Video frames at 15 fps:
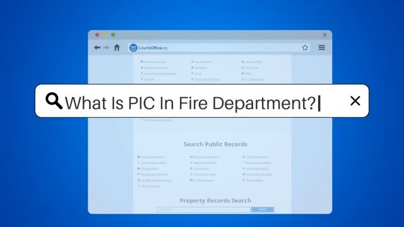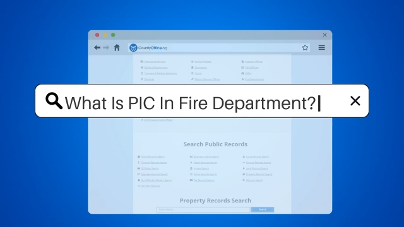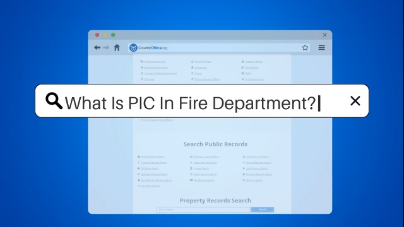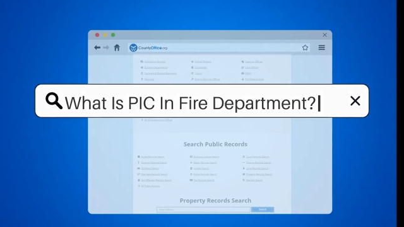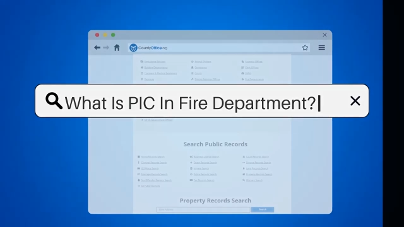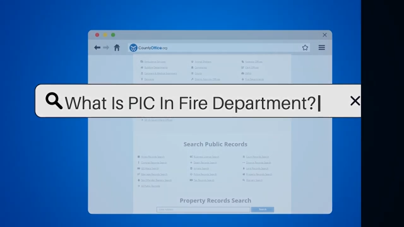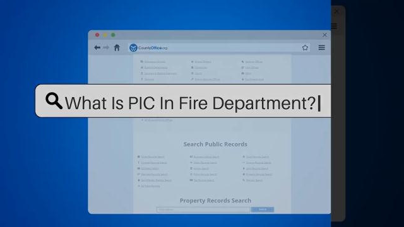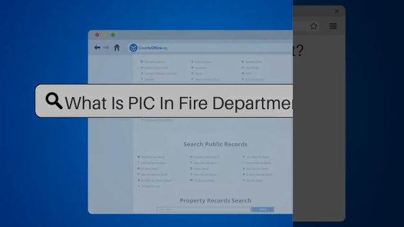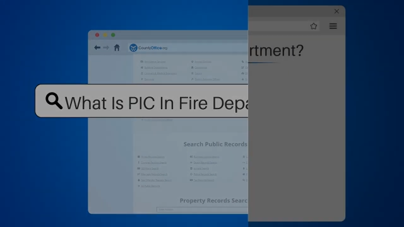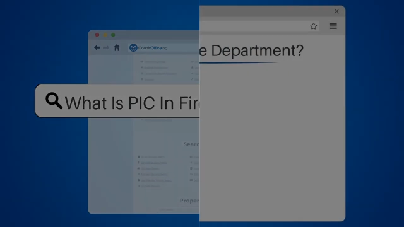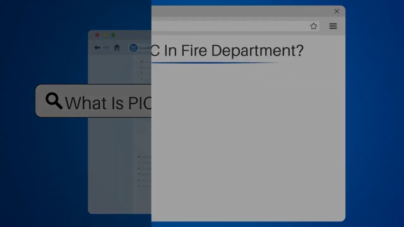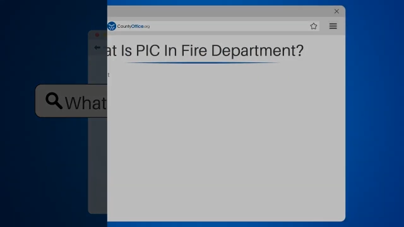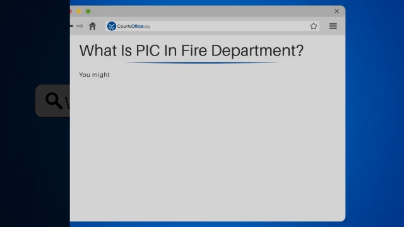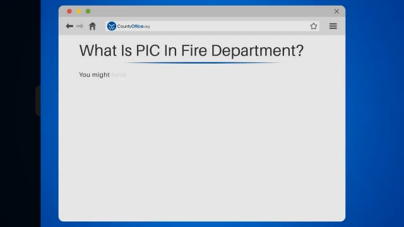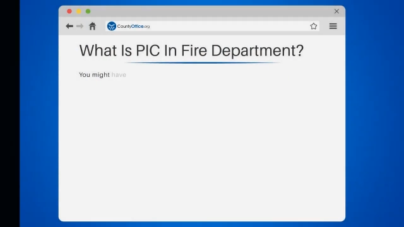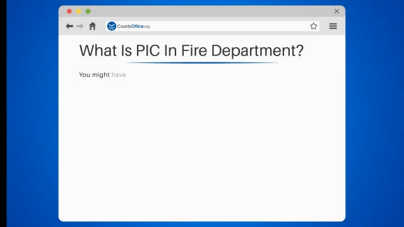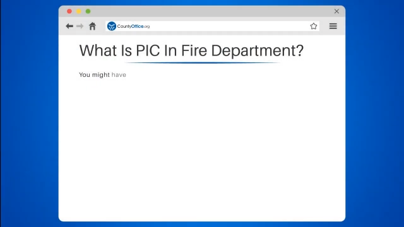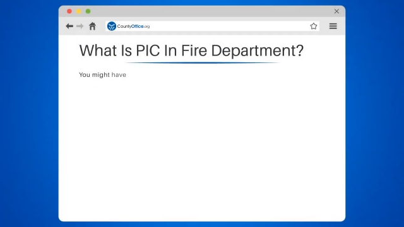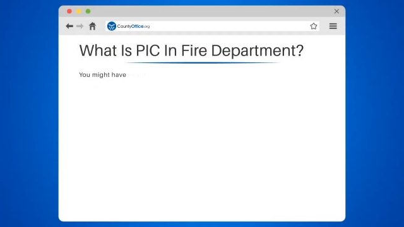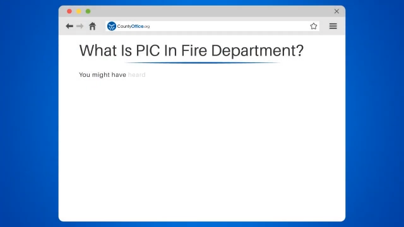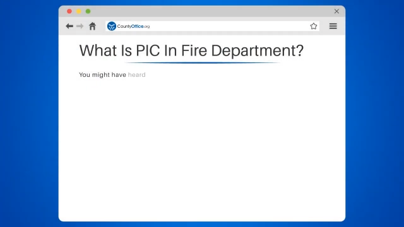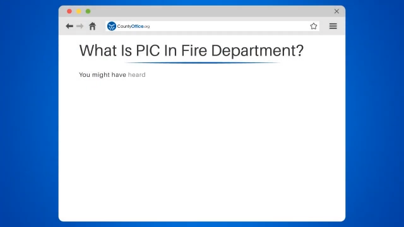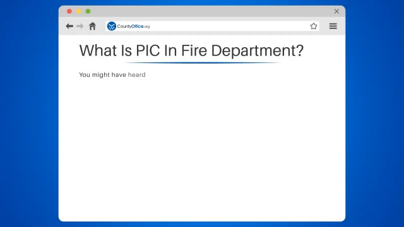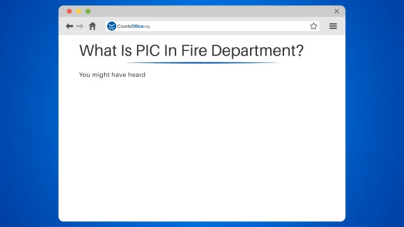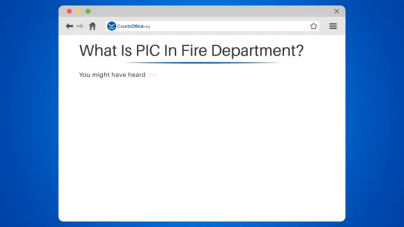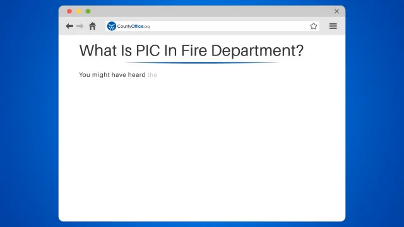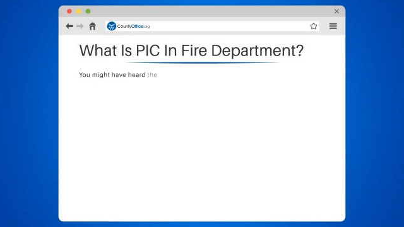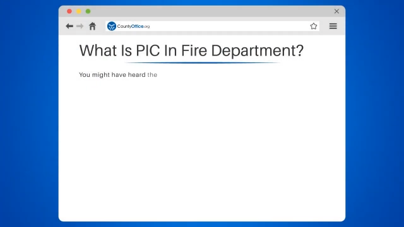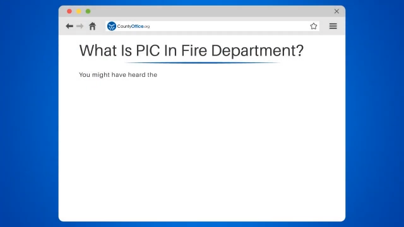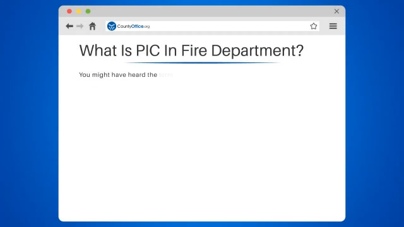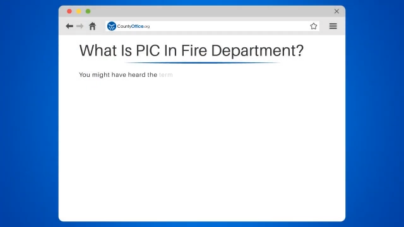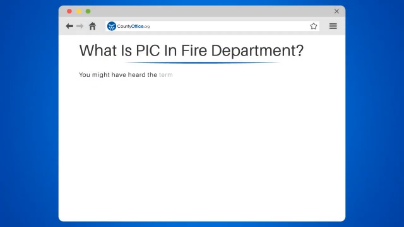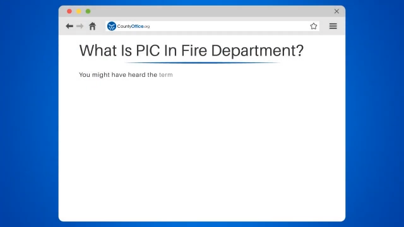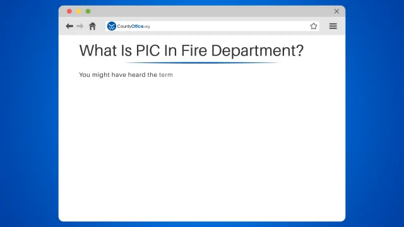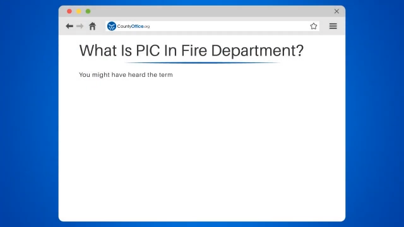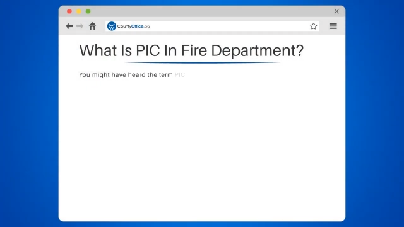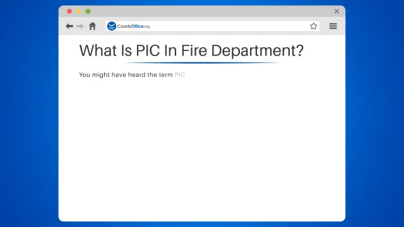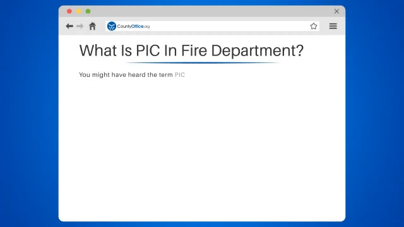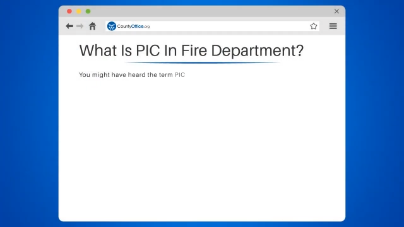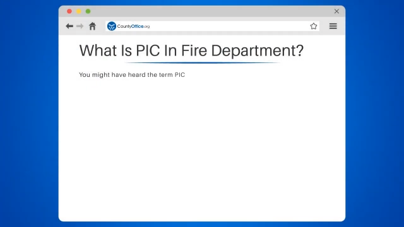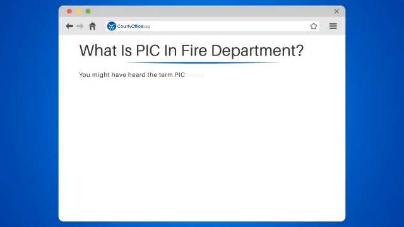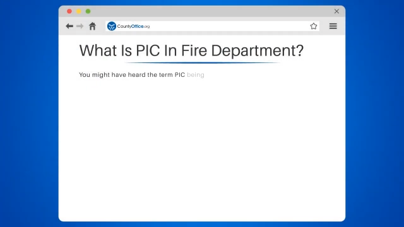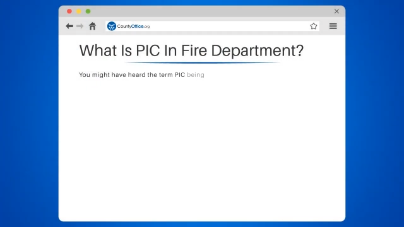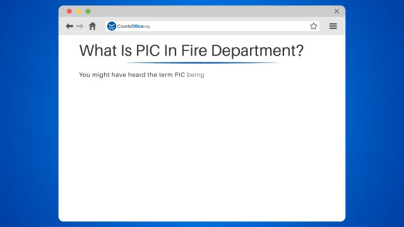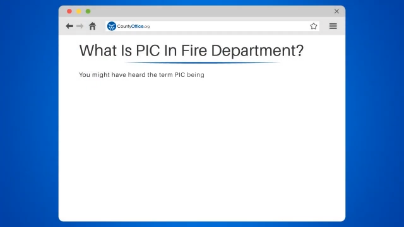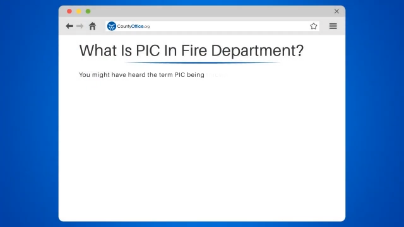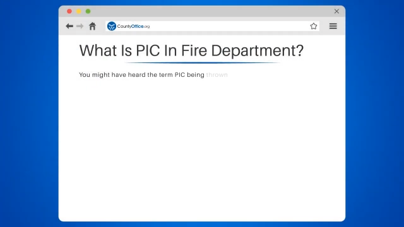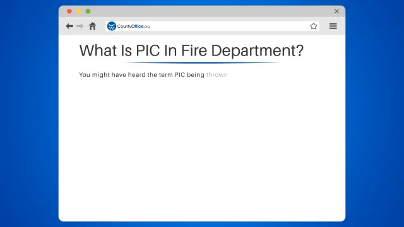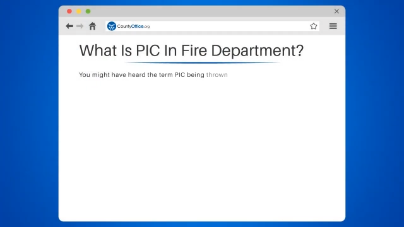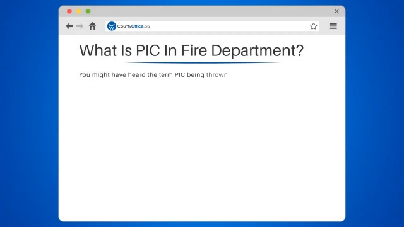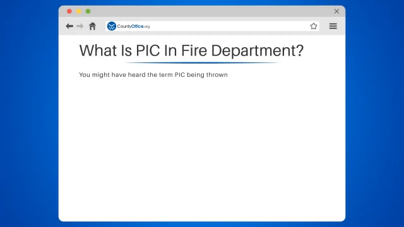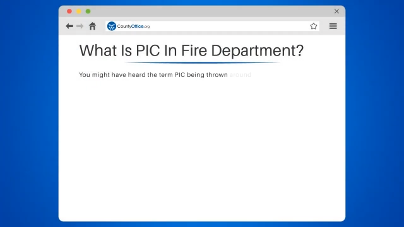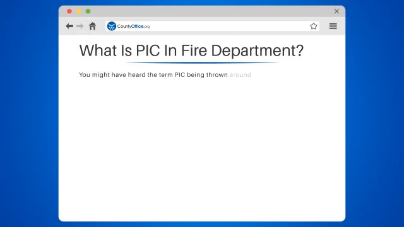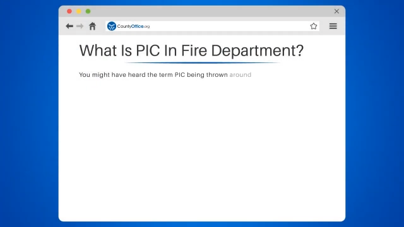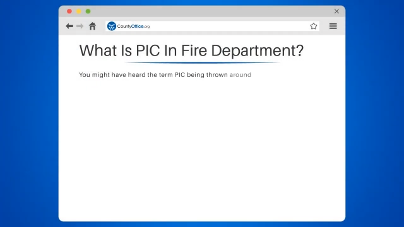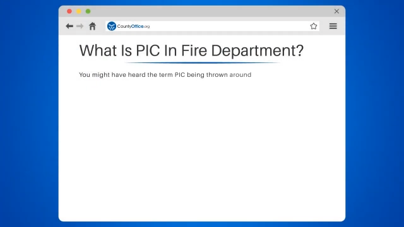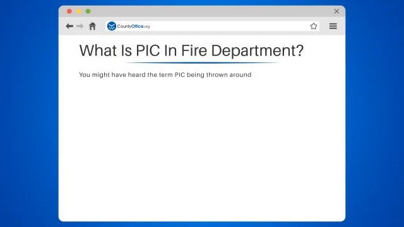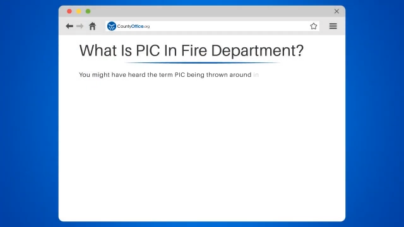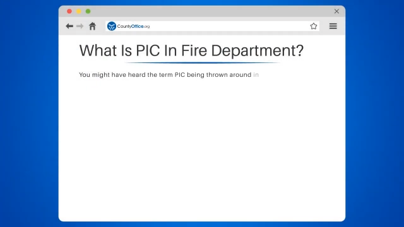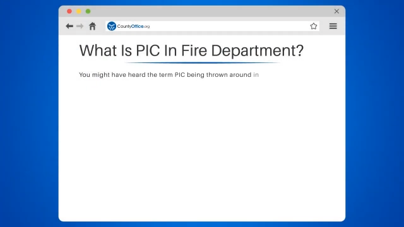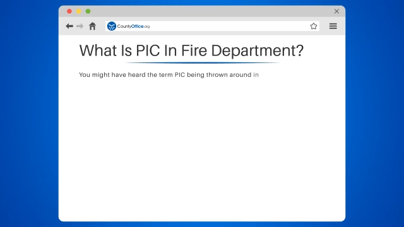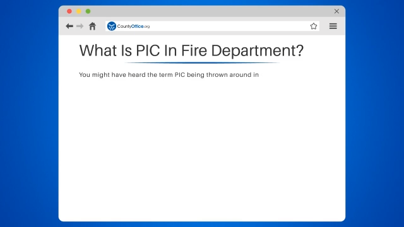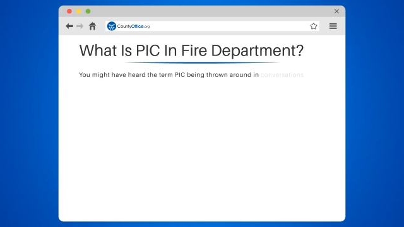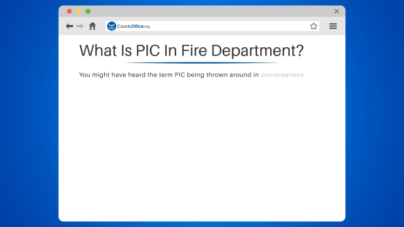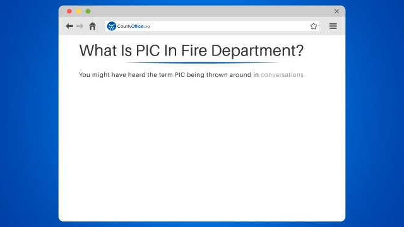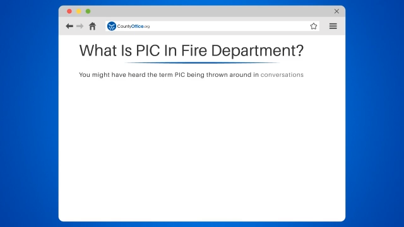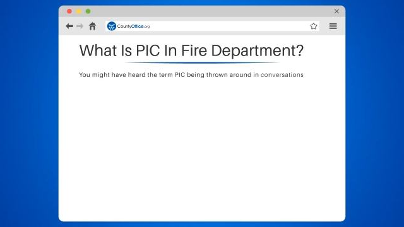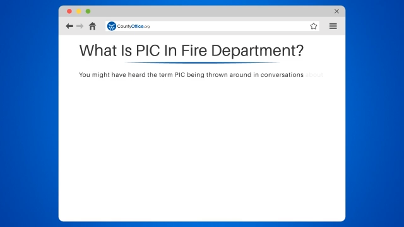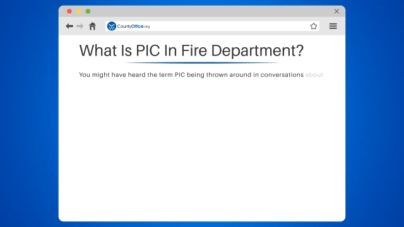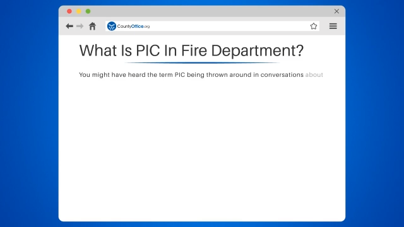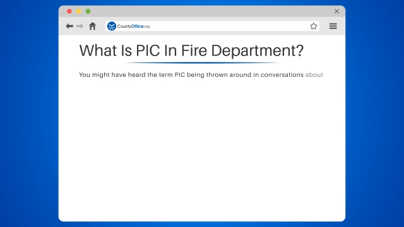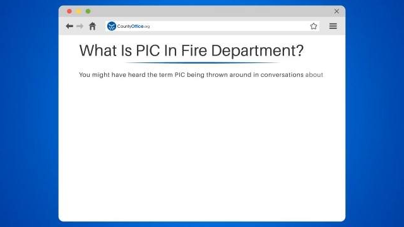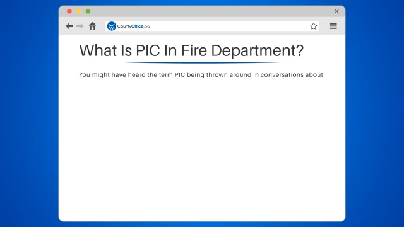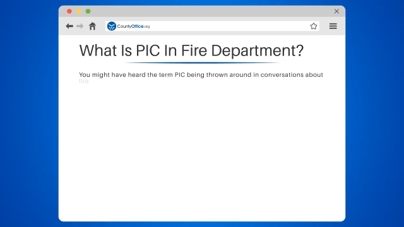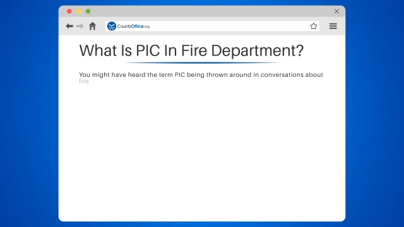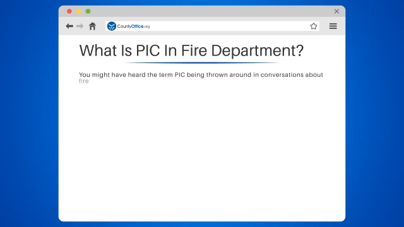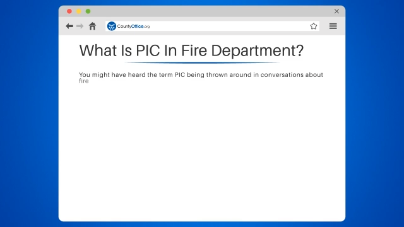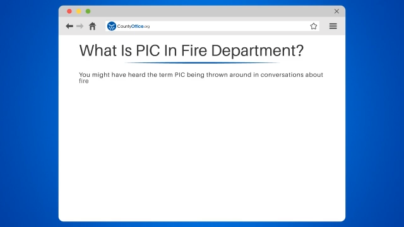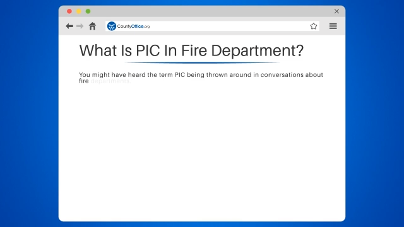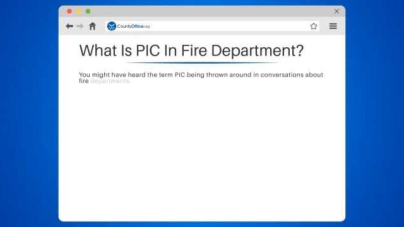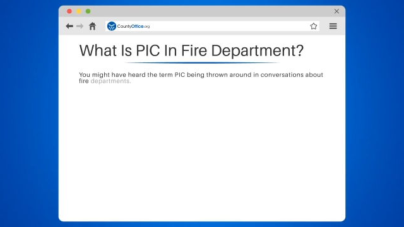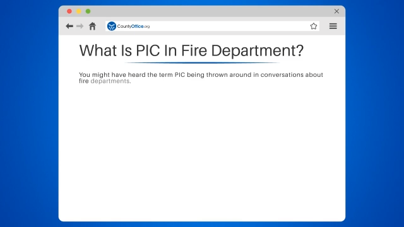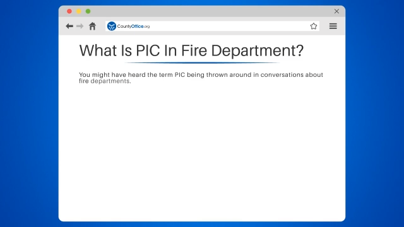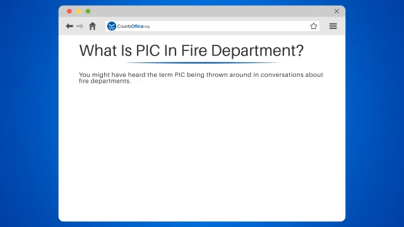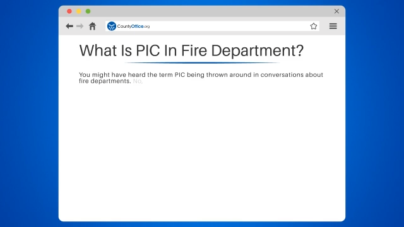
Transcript: [unreadable: no face in view]